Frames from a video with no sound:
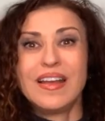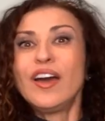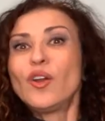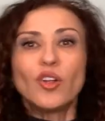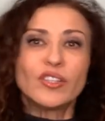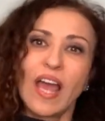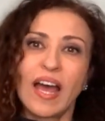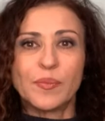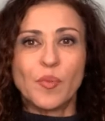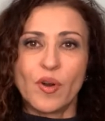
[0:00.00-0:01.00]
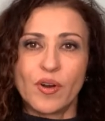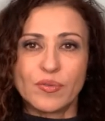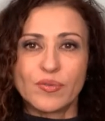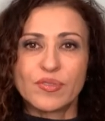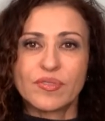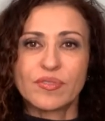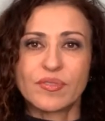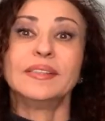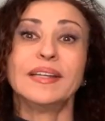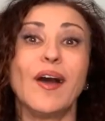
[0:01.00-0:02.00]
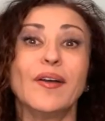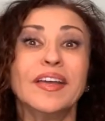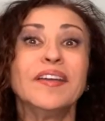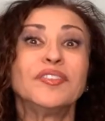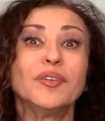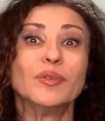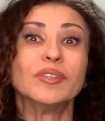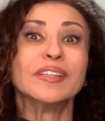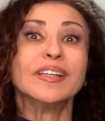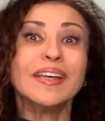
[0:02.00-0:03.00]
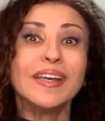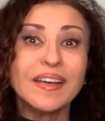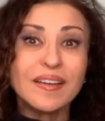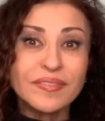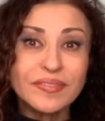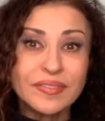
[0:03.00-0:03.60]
and all the other boroughs. Now, if you live